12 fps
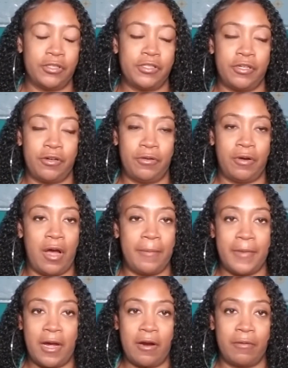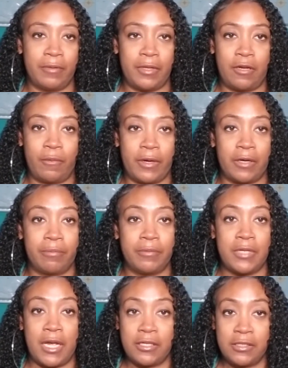So I'm not a really quick
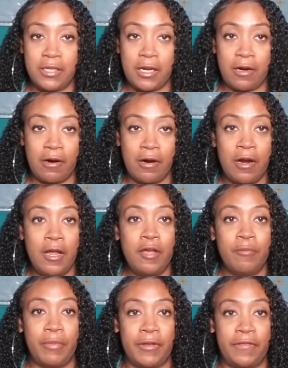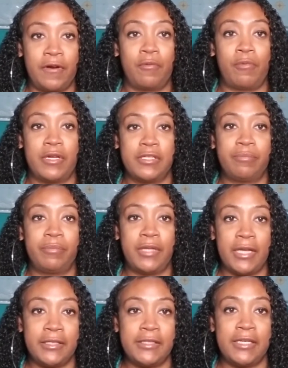test taker, but there was
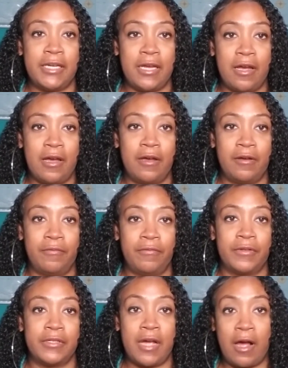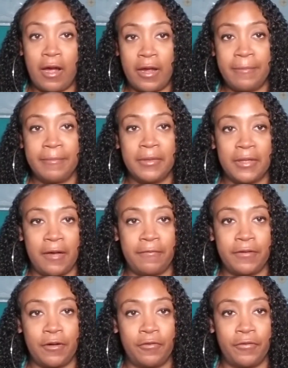plenty of time left
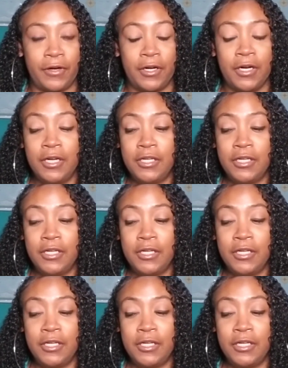over.